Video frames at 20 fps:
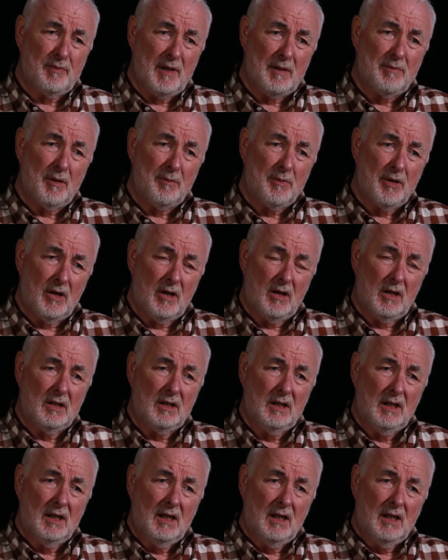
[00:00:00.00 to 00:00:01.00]
Be prepared
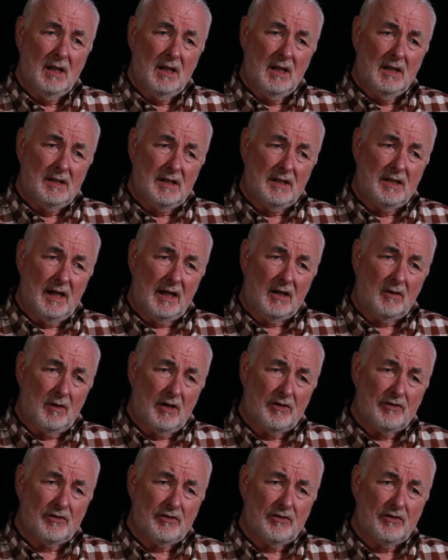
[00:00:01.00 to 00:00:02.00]
to take
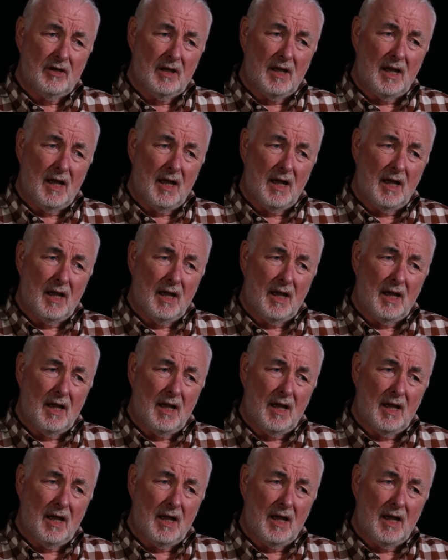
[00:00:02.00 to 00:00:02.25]
risks.